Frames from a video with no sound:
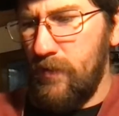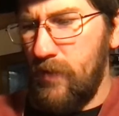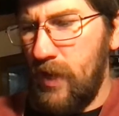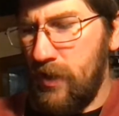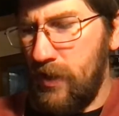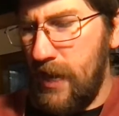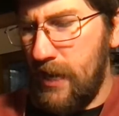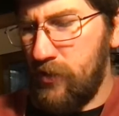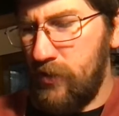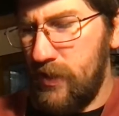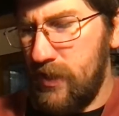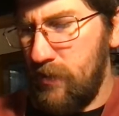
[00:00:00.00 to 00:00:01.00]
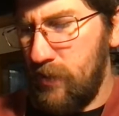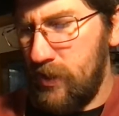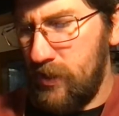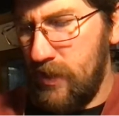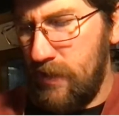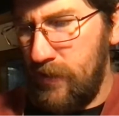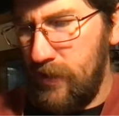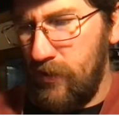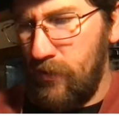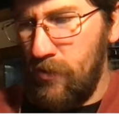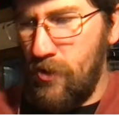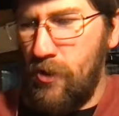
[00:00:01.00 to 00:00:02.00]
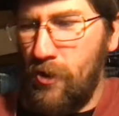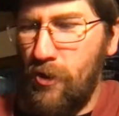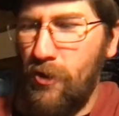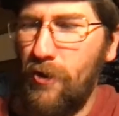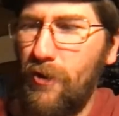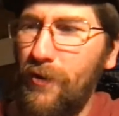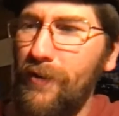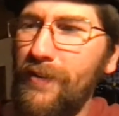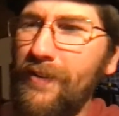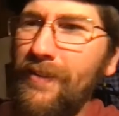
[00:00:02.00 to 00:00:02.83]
I couldn't actually see what she sent me. Whoa!